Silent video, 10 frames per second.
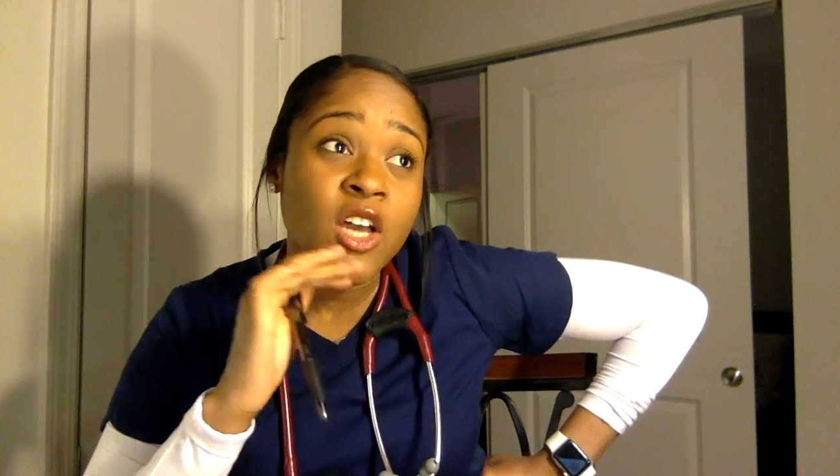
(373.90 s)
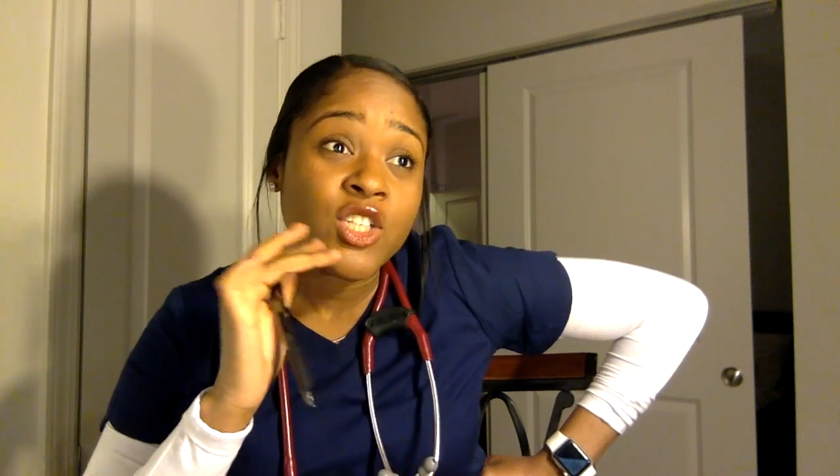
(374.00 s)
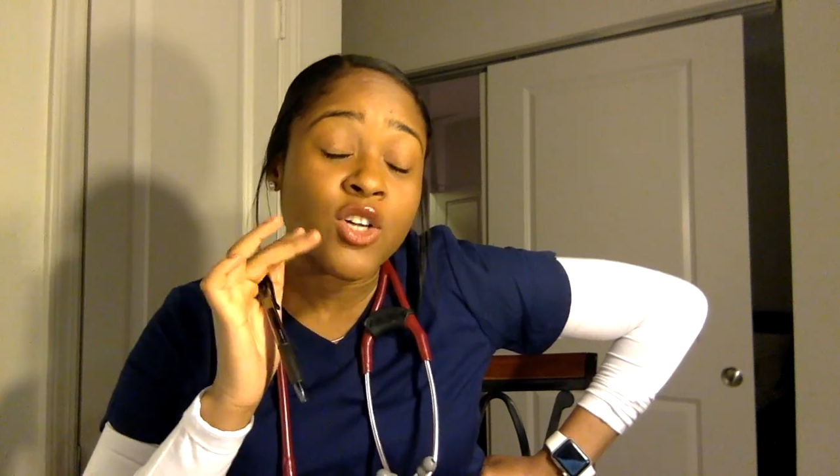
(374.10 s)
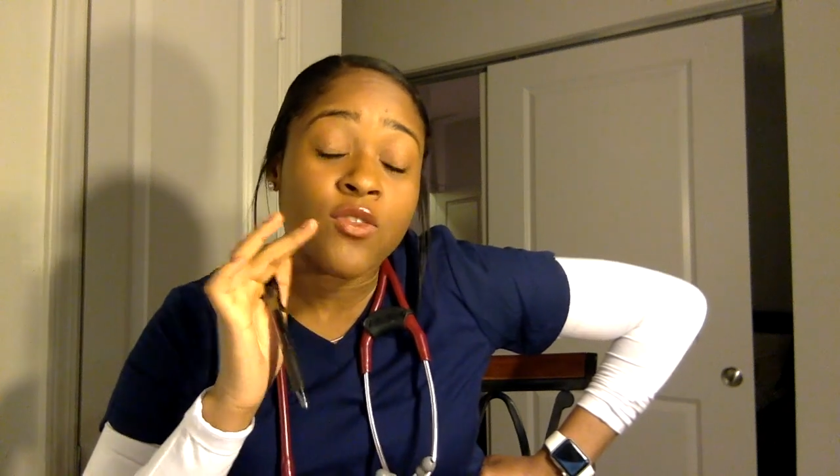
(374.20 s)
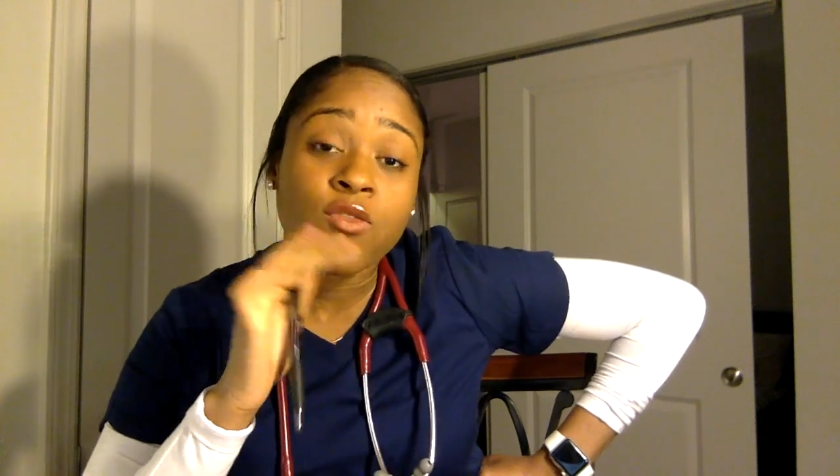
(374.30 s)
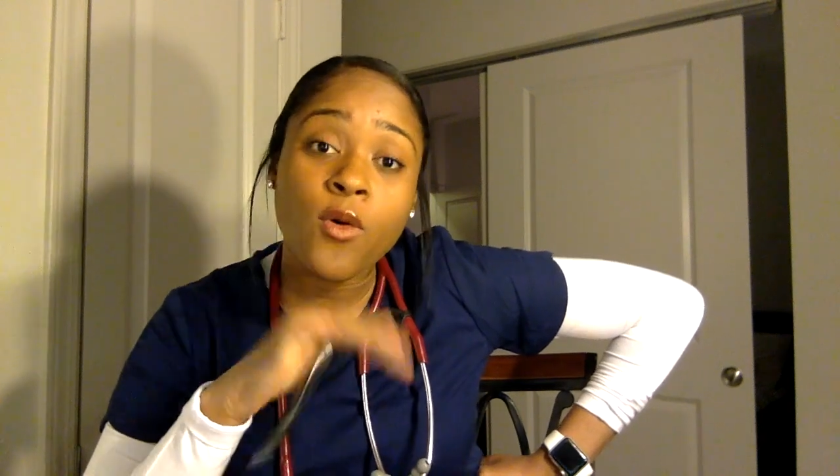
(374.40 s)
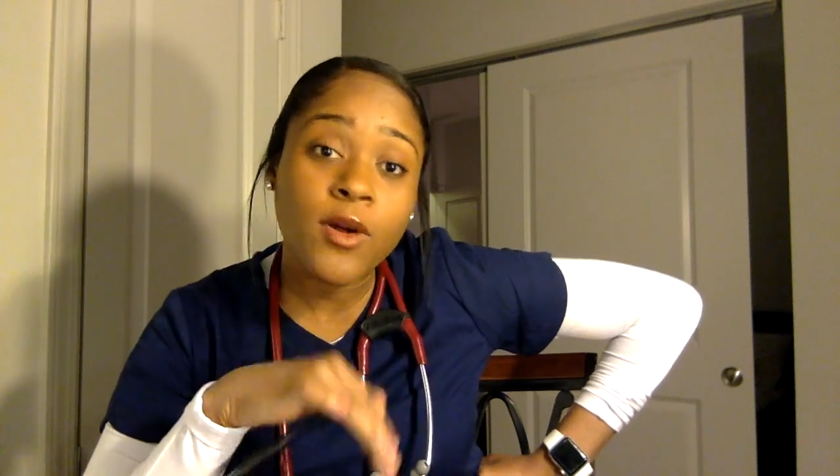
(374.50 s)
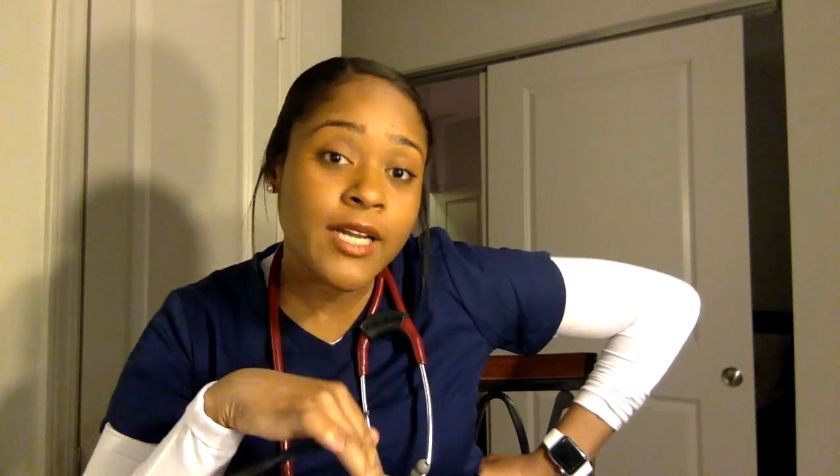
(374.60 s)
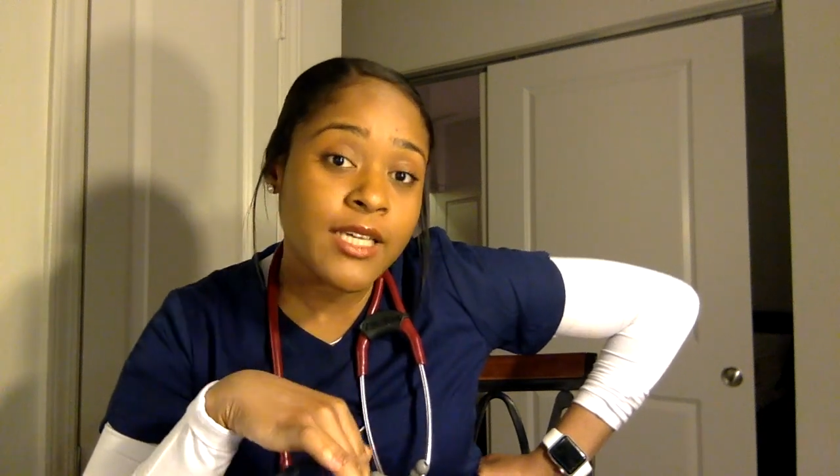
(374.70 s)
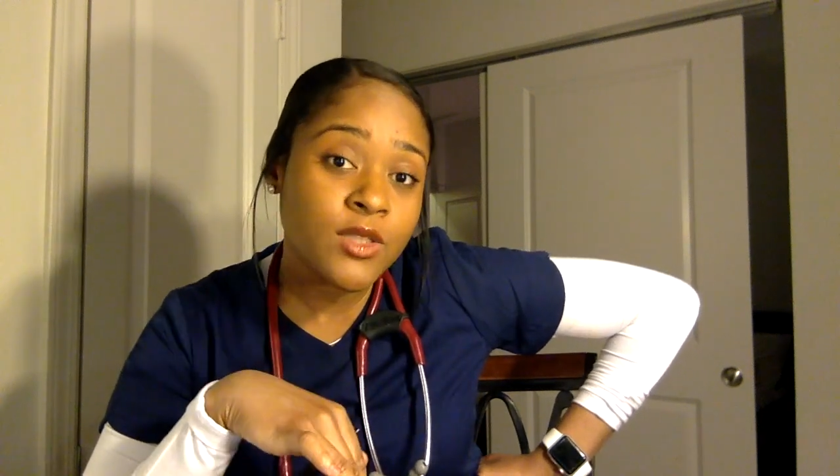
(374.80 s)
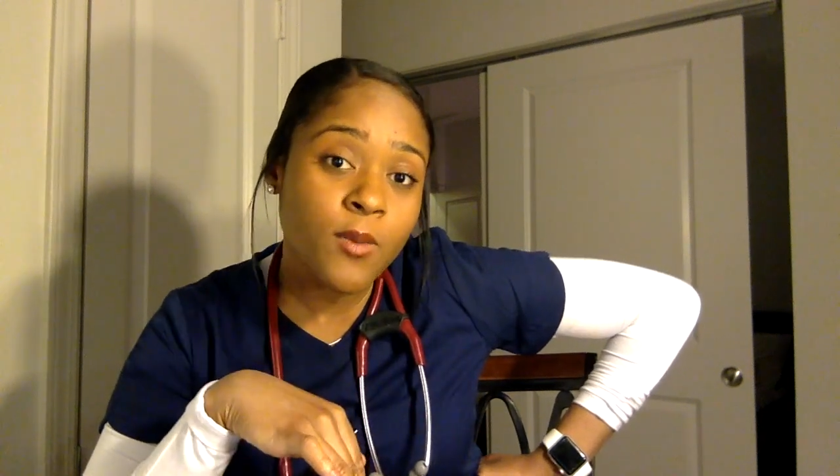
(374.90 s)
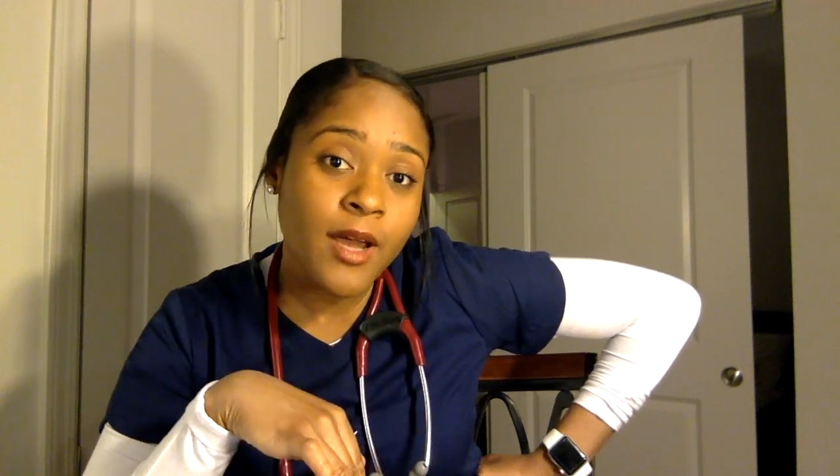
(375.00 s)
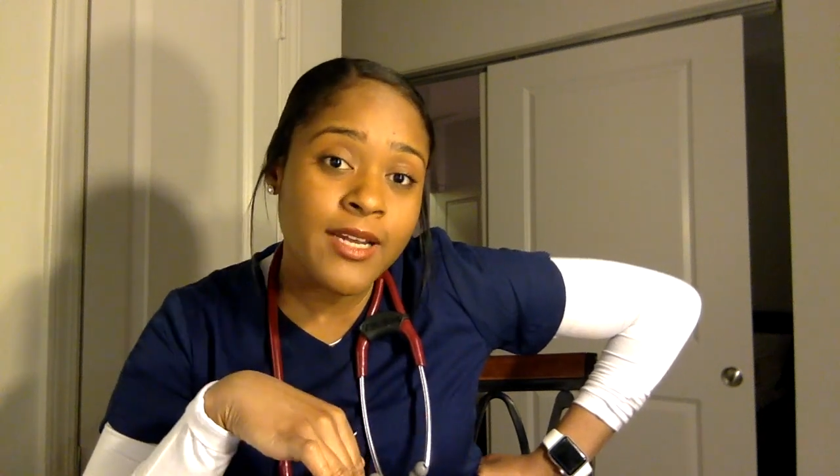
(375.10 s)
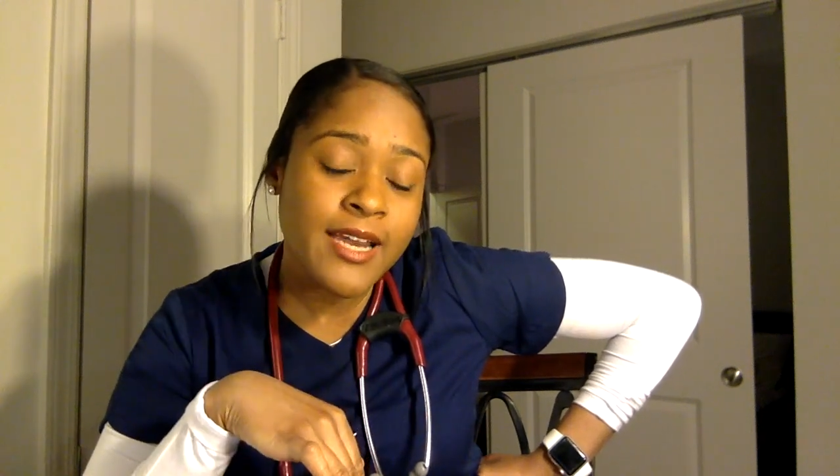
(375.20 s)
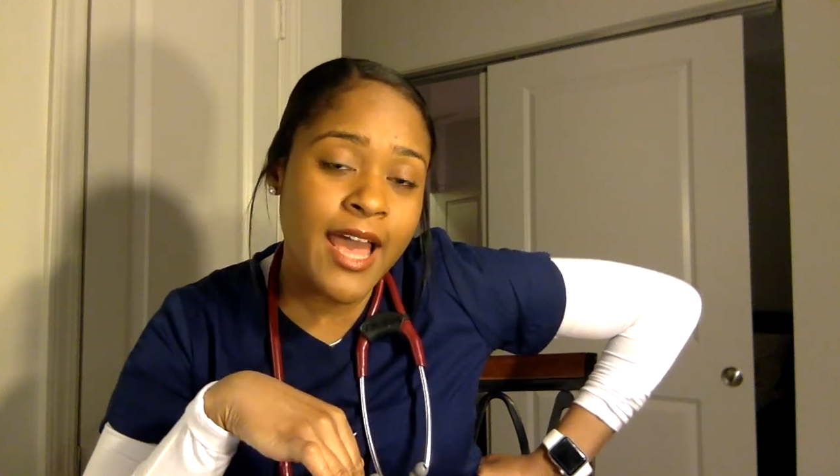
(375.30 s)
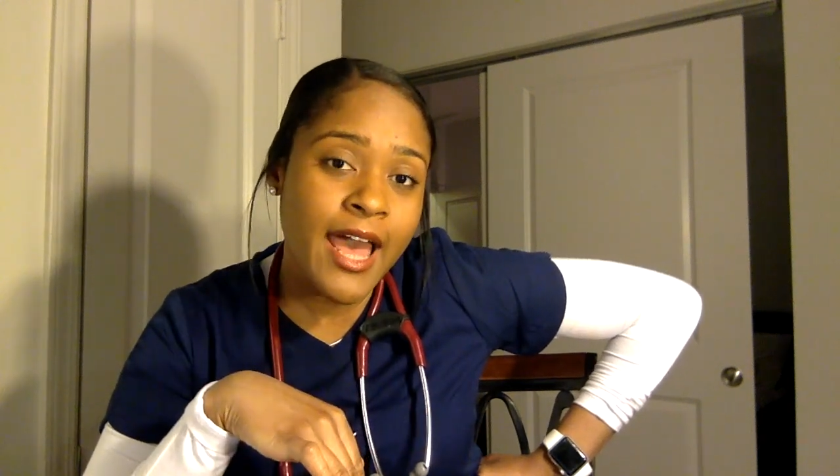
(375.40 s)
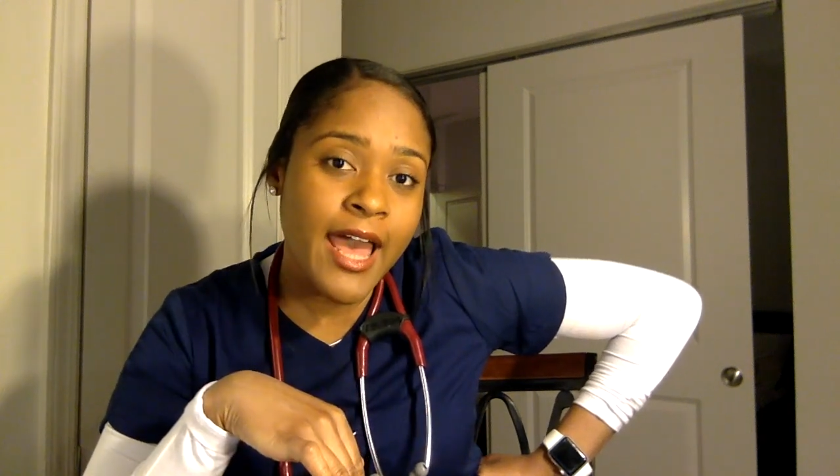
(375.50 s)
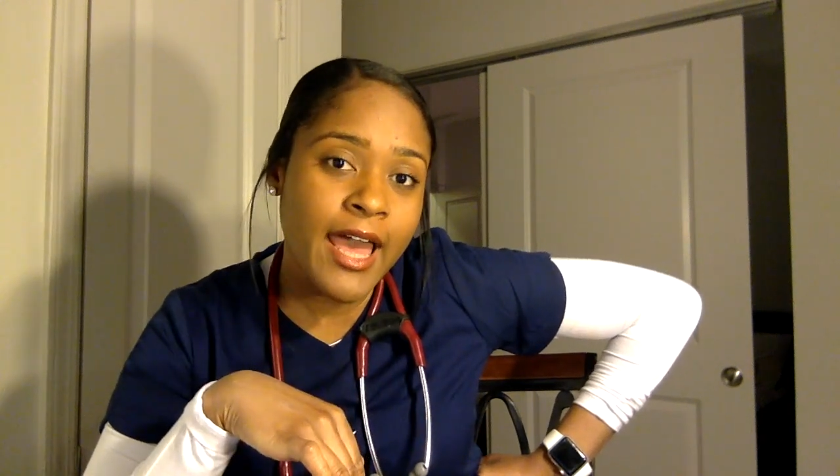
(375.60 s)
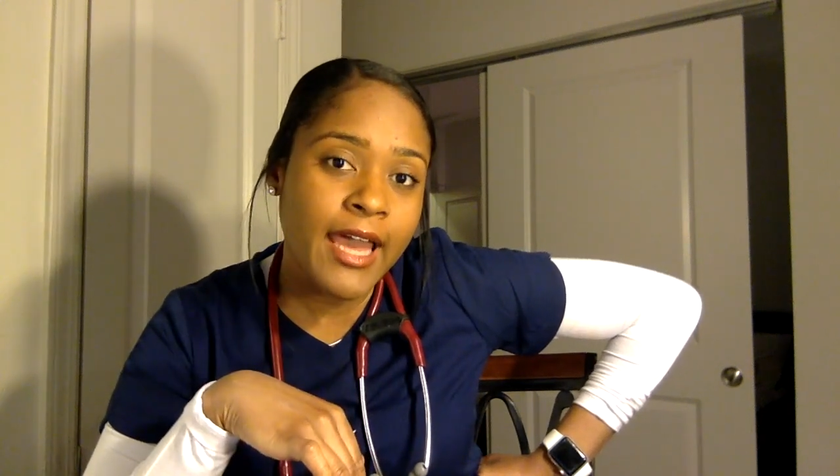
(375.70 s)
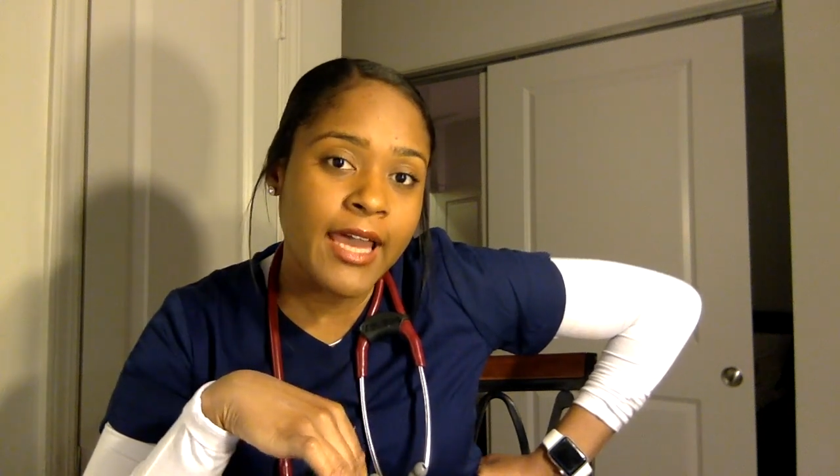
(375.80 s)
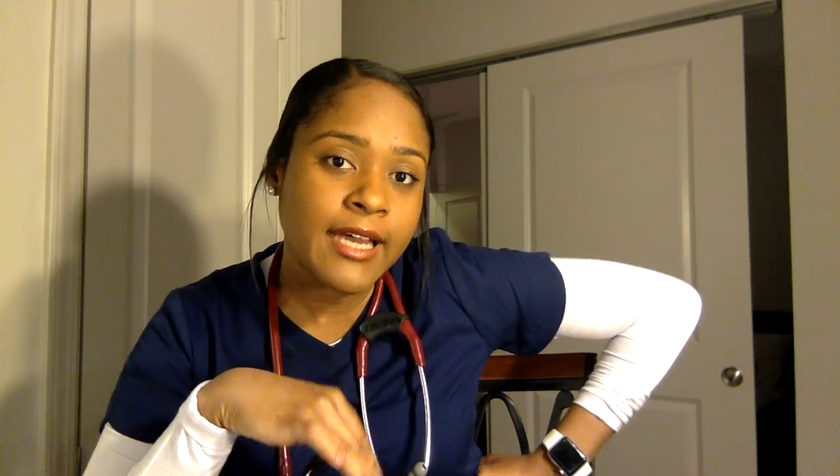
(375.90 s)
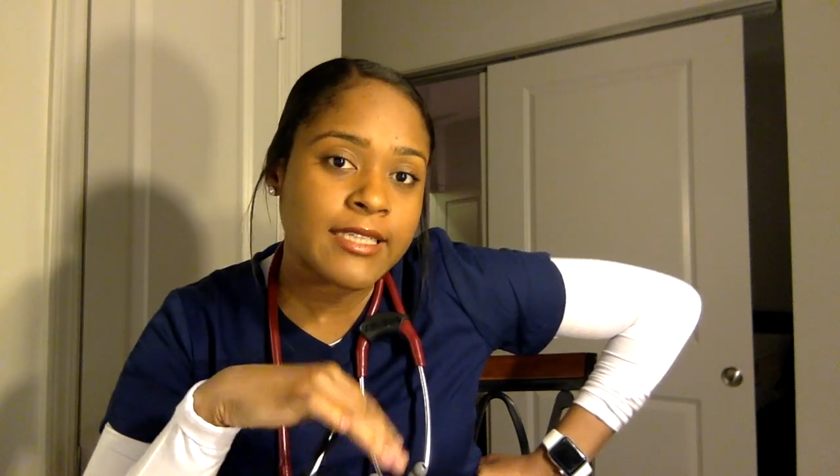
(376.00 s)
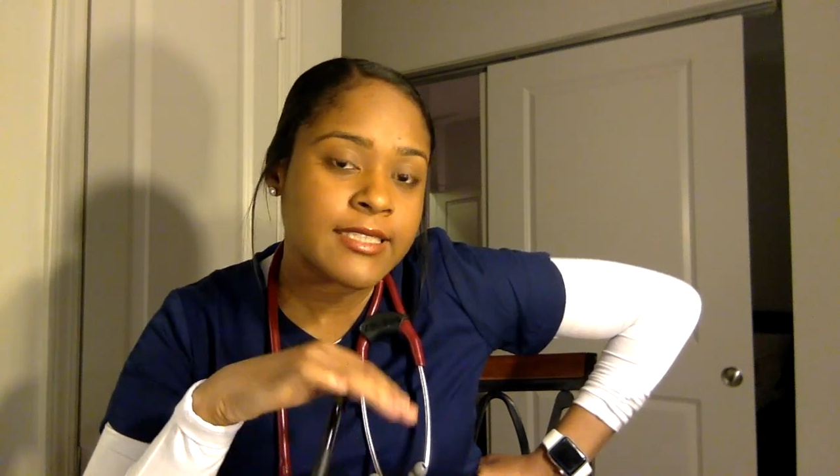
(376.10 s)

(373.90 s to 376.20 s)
to 40s one day,